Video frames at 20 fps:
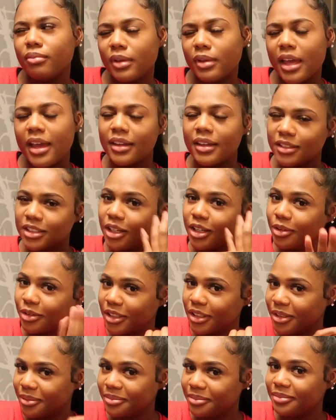Kane told
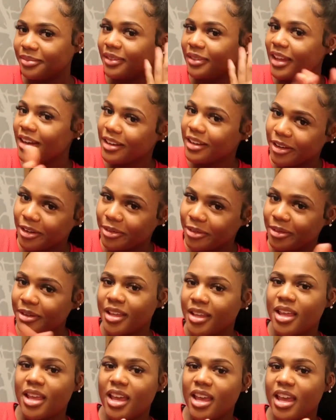them. They know.
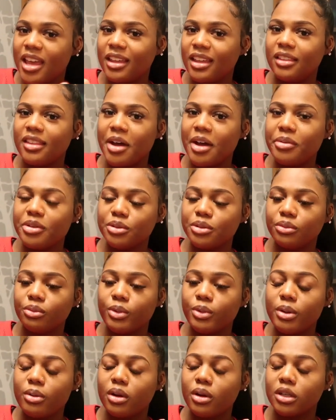And that was,
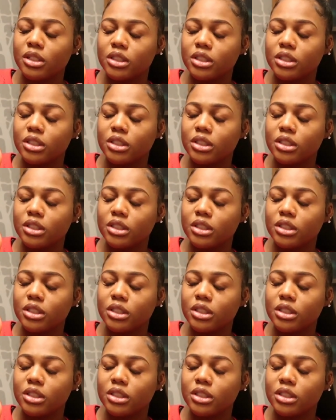we were